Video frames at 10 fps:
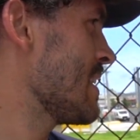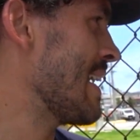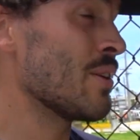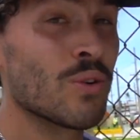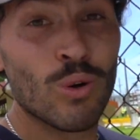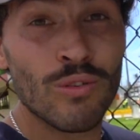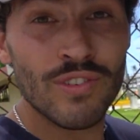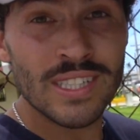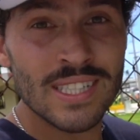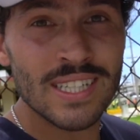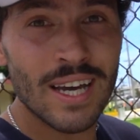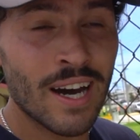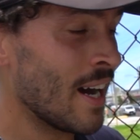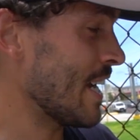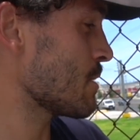I don't know if it's
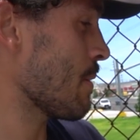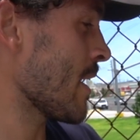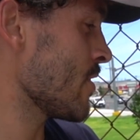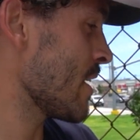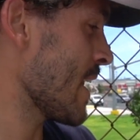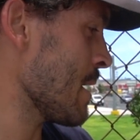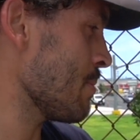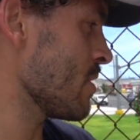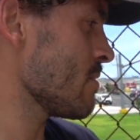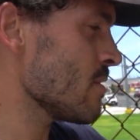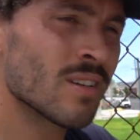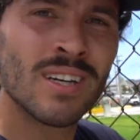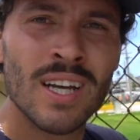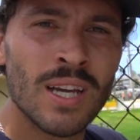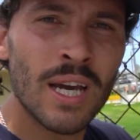expired or not, but
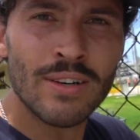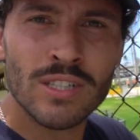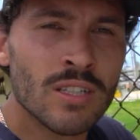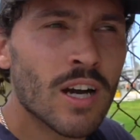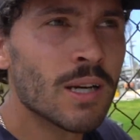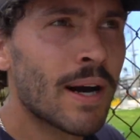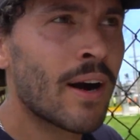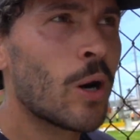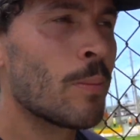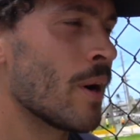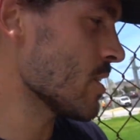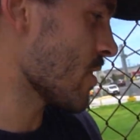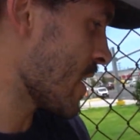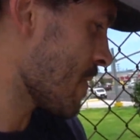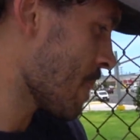I was just talking about how I'm
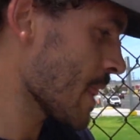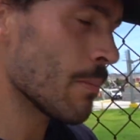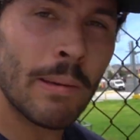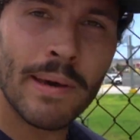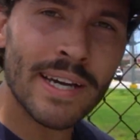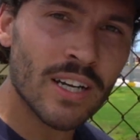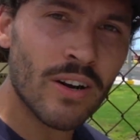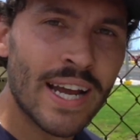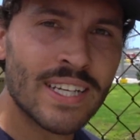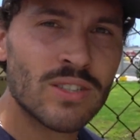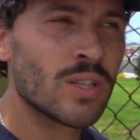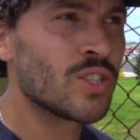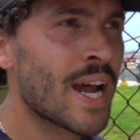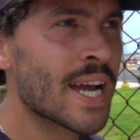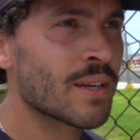hungry. Maybe I can crack into the
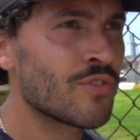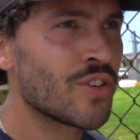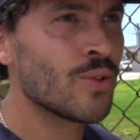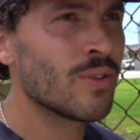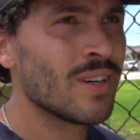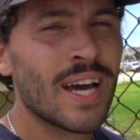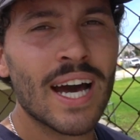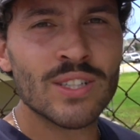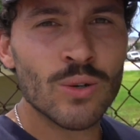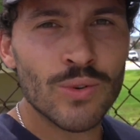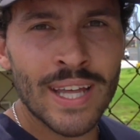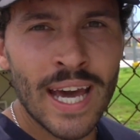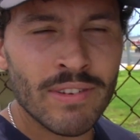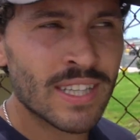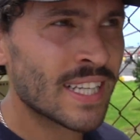dragon fruit. I don't really
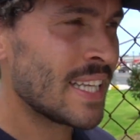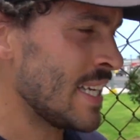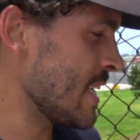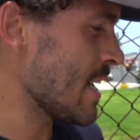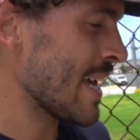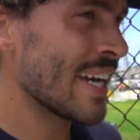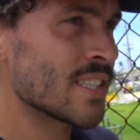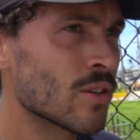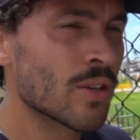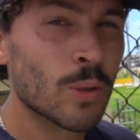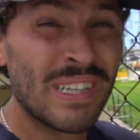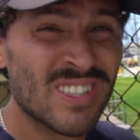have anything to eat it. Hands are a little bit